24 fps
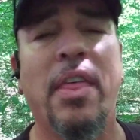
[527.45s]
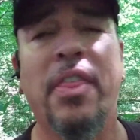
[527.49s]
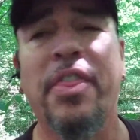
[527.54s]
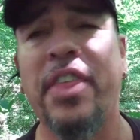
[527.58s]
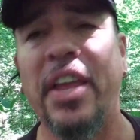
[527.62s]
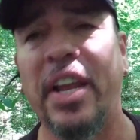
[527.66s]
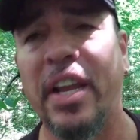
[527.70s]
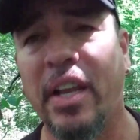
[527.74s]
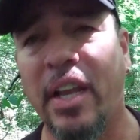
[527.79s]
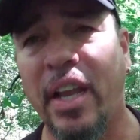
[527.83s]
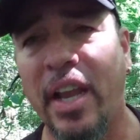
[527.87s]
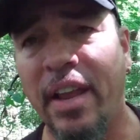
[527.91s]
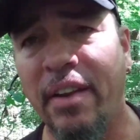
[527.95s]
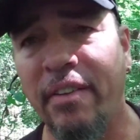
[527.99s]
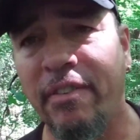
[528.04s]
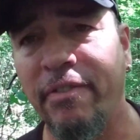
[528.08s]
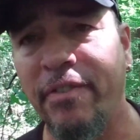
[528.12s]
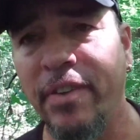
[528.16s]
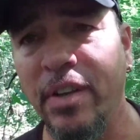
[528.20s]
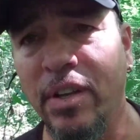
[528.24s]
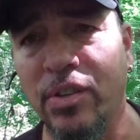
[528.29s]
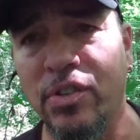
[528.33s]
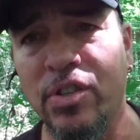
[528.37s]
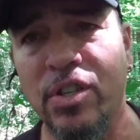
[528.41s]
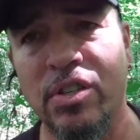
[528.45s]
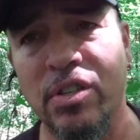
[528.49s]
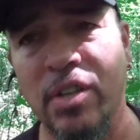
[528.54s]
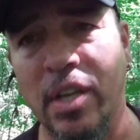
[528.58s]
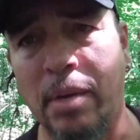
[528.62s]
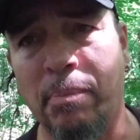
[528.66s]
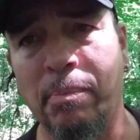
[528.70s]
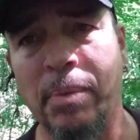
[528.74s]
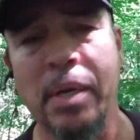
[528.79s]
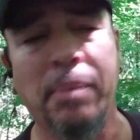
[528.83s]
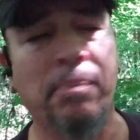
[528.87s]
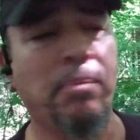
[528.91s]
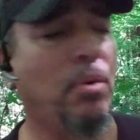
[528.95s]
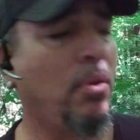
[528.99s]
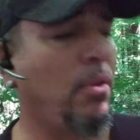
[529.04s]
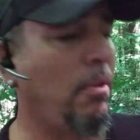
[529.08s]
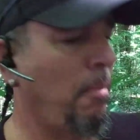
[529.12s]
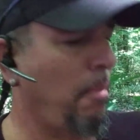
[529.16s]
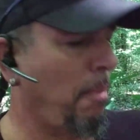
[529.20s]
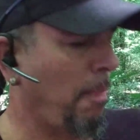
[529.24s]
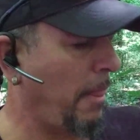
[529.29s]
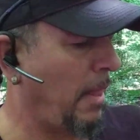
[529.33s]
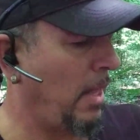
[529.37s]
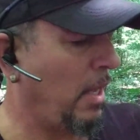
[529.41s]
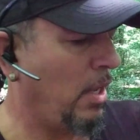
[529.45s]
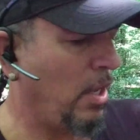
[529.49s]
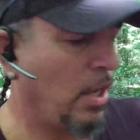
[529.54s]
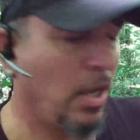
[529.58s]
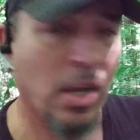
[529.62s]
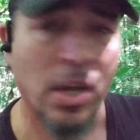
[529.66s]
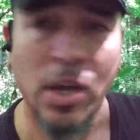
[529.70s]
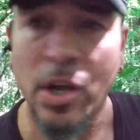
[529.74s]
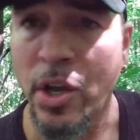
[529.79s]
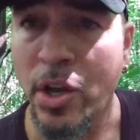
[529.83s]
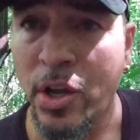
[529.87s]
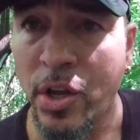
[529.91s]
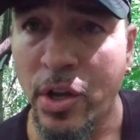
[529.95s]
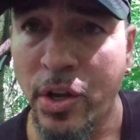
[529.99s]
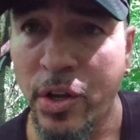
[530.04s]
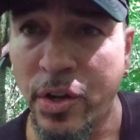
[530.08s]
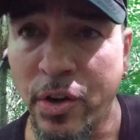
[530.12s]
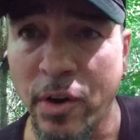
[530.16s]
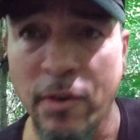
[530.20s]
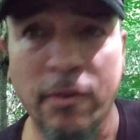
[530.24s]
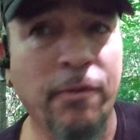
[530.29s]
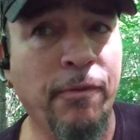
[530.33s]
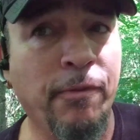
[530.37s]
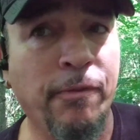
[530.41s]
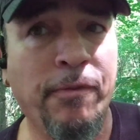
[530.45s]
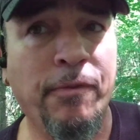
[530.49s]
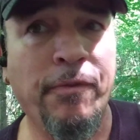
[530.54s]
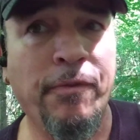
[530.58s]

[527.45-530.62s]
think and feel just like people. Your